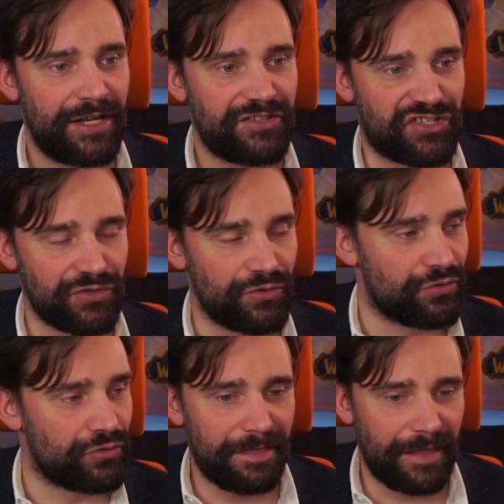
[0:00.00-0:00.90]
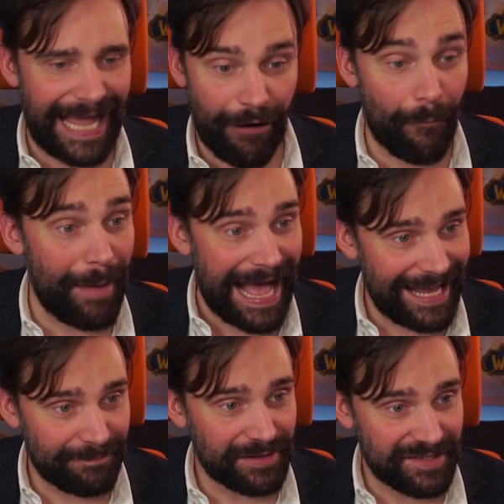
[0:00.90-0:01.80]
to how
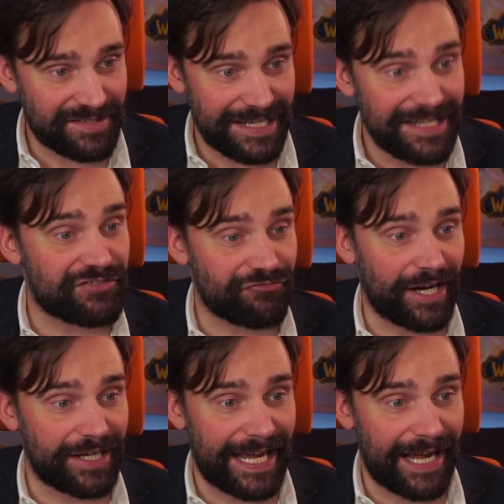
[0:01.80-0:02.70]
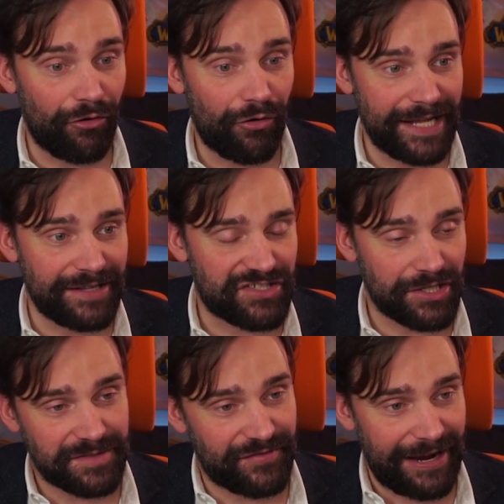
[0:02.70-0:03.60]
bad Blizzard is right now in
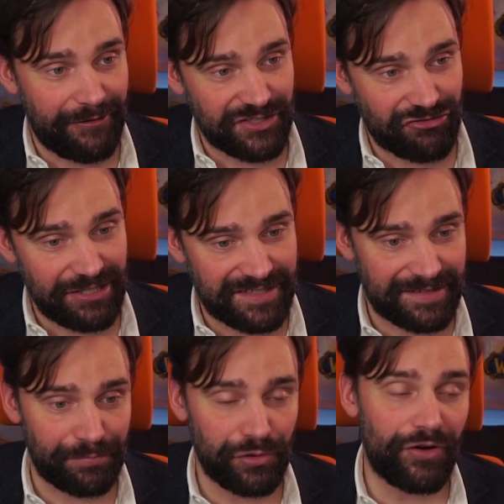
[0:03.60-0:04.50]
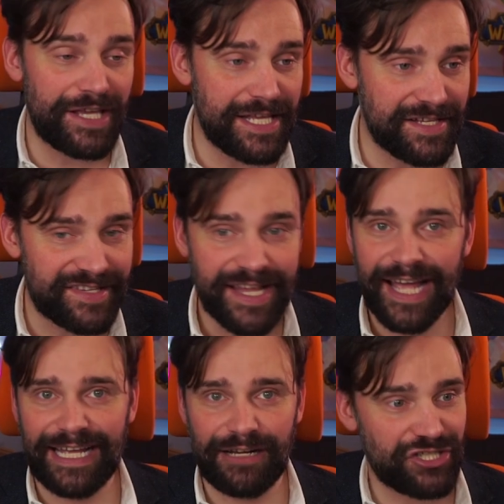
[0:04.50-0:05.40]
terms of how it treats its employees
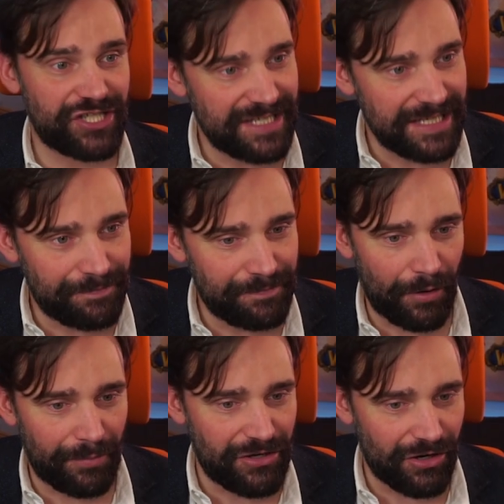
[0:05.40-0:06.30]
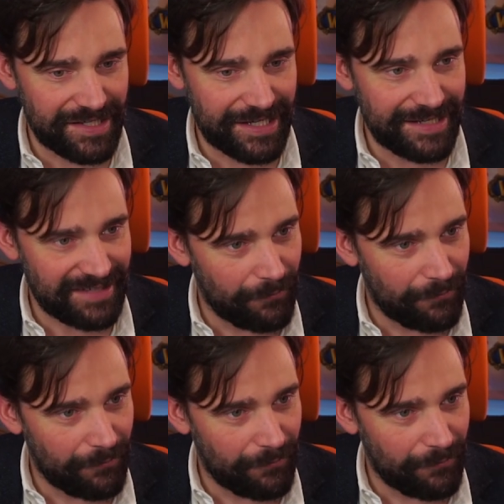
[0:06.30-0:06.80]
and how shitty Bobby Kotick is.